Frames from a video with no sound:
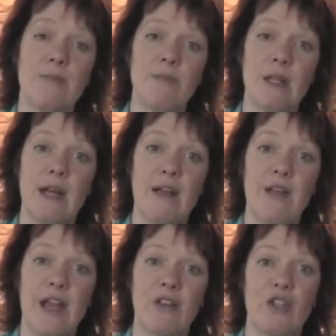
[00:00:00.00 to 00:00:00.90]
supply
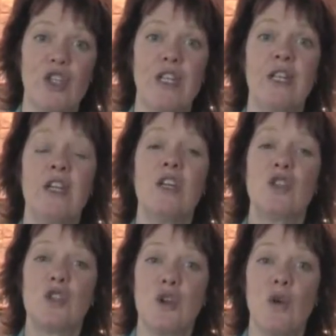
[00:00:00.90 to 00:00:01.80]
of energy.
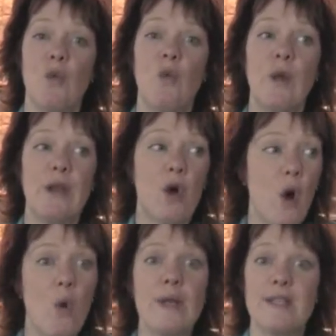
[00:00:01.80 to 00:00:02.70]
So we
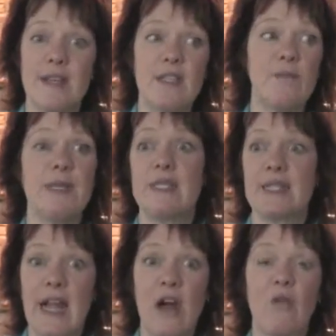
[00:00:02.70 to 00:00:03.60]
always need to be
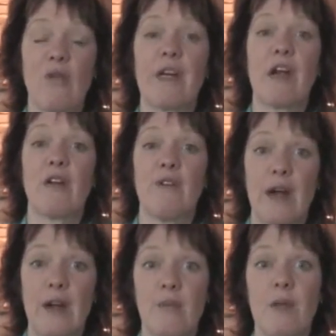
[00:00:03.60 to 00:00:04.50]
scouring our
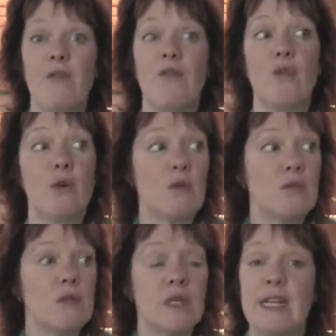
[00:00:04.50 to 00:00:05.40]
environment
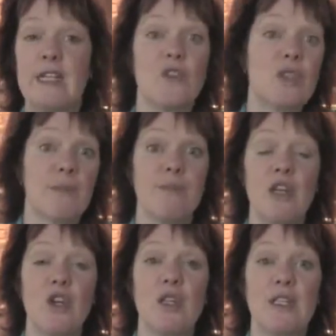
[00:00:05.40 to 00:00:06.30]
for is there
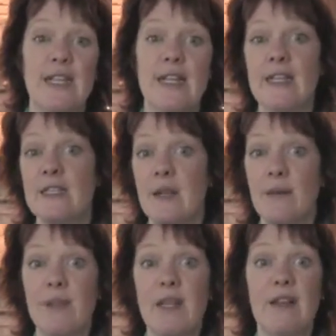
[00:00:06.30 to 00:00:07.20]
something good to eat,
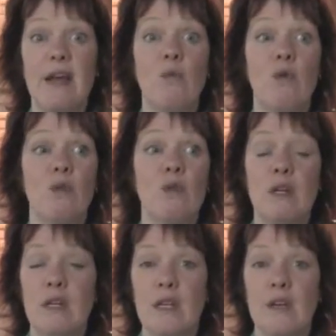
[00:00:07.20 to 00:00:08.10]
something that will
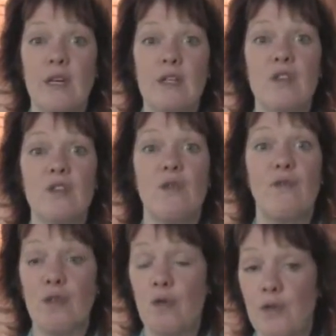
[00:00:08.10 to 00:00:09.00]
give us
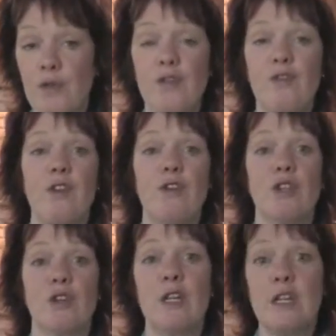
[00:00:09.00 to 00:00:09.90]
fuel for the
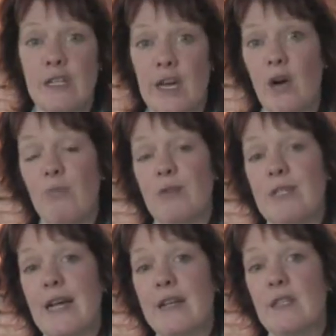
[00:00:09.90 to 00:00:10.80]
future to help
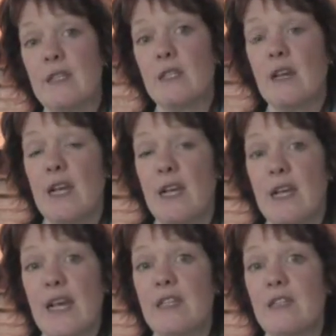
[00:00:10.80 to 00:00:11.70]
protect us in
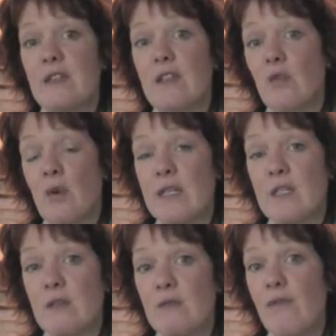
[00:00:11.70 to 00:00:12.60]
case there
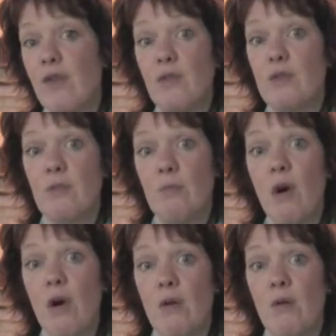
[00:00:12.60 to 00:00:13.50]
isn't food
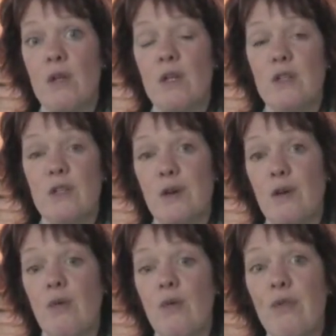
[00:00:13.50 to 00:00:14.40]
tomorrow.
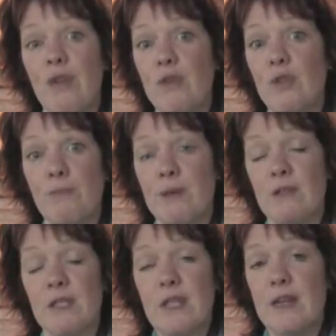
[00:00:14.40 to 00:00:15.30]
So those are
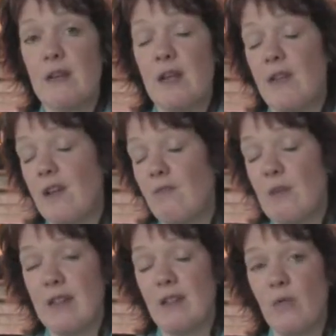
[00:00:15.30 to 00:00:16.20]
built in and they've
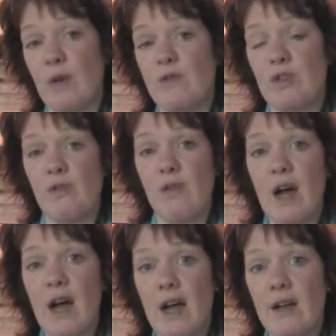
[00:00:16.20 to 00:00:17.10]
meant that we've
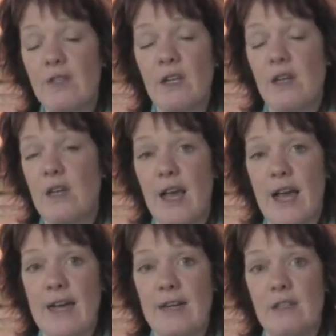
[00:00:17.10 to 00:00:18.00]
survived
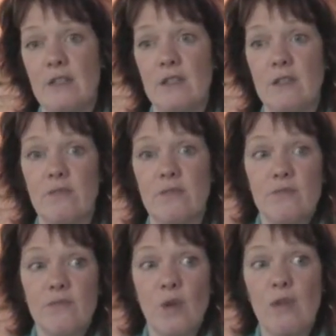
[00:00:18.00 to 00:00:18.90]
and
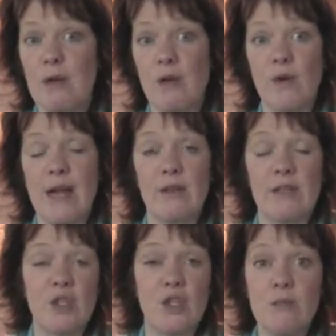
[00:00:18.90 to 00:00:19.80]
We've been
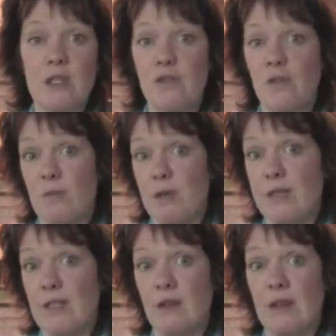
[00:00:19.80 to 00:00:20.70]
around as humans for
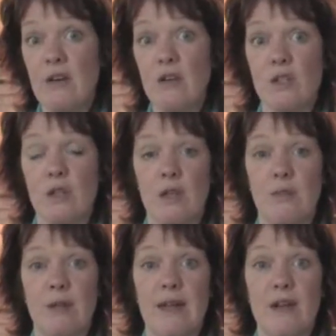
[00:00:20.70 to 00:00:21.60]
millions of years on
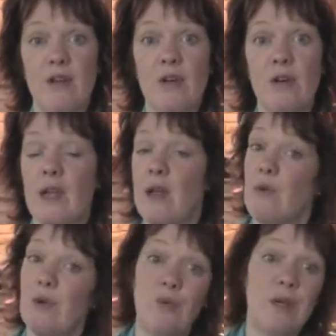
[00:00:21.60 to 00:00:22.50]
the planet Earth, and
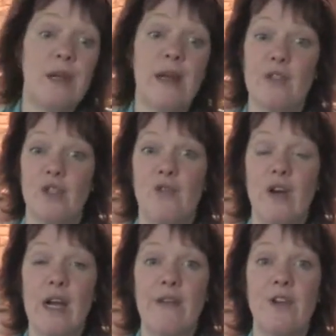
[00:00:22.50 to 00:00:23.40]
we wouldn't have
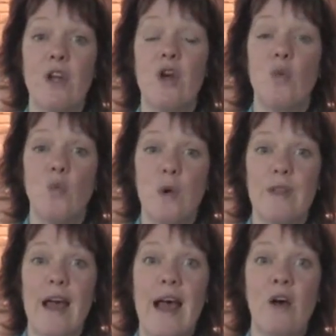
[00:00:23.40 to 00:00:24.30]
survived
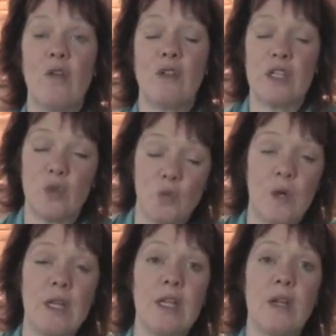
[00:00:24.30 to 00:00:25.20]
without this
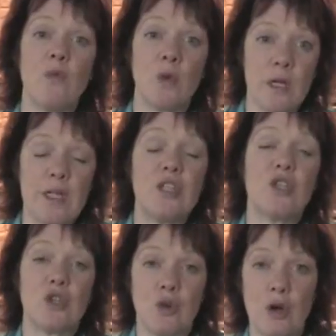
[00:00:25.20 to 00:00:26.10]
really, really
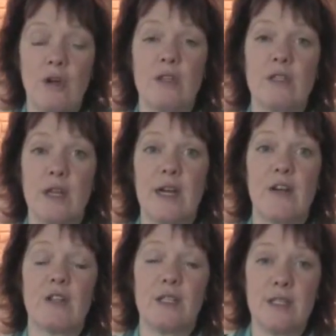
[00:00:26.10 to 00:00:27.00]
strong
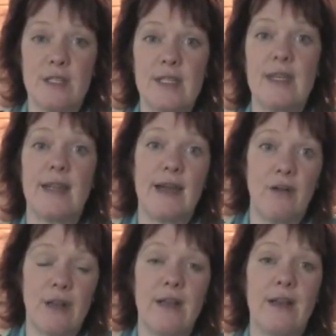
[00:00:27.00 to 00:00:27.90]
desire to seek
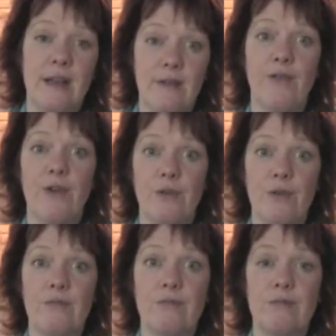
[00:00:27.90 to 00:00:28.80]
out and eat food.